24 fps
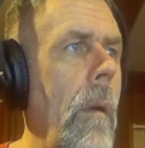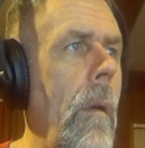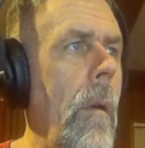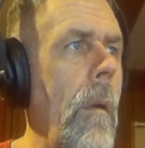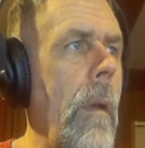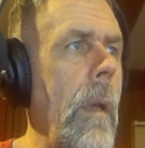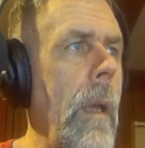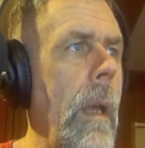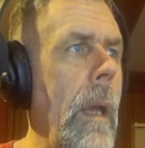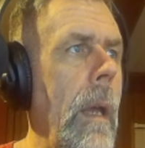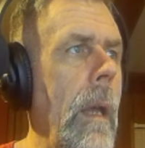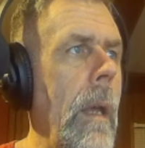
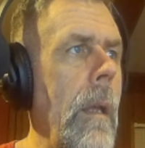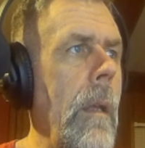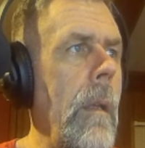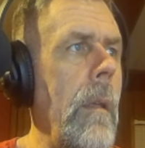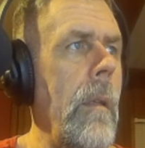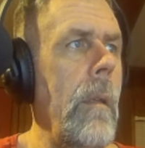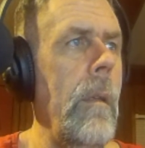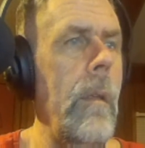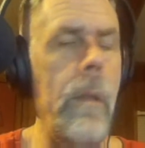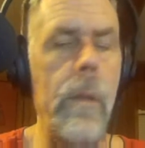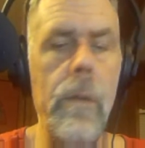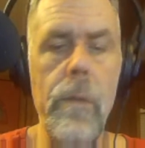okay,
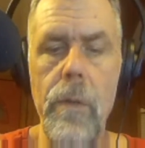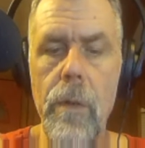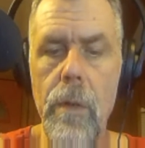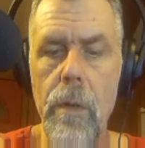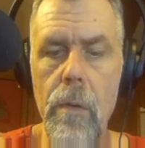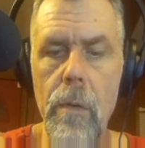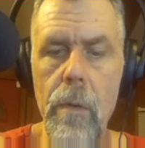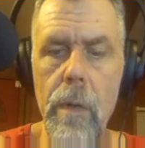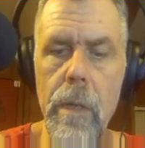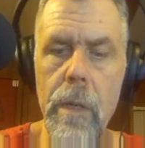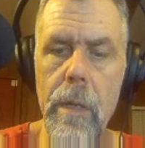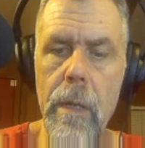is you're
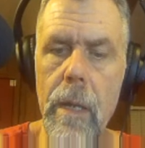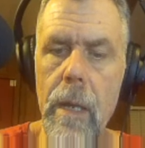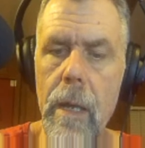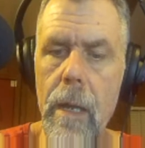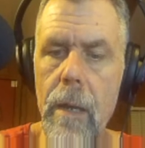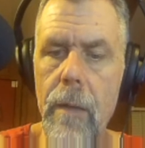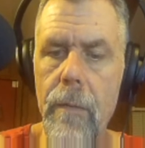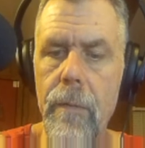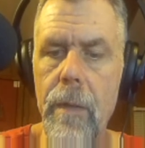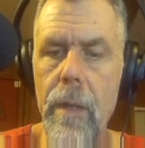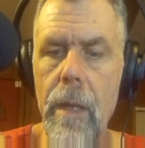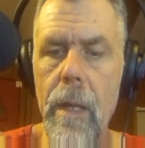going to
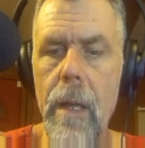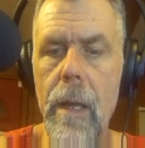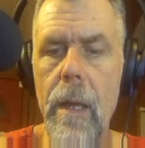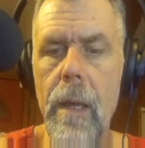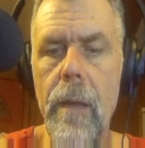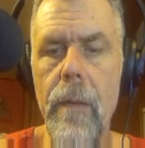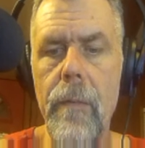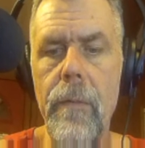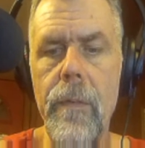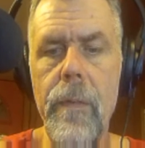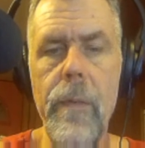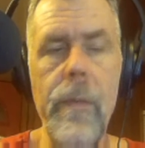have
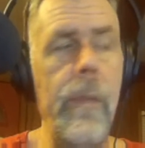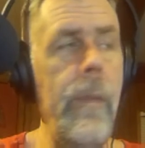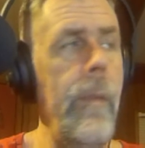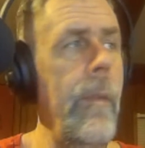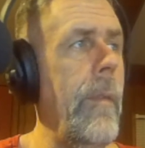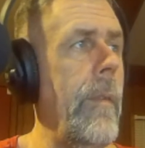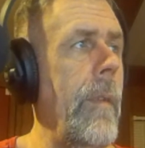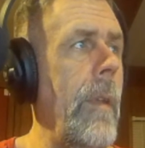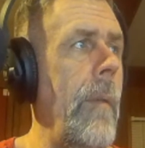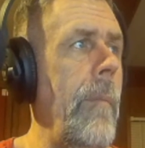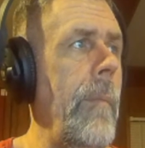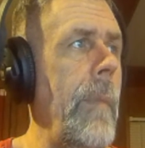
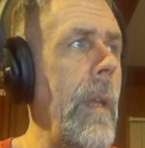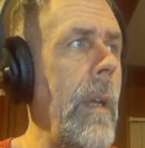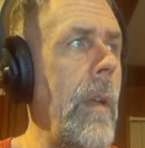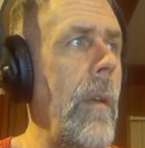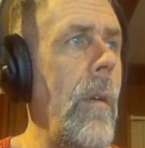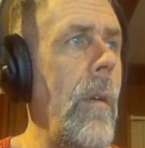something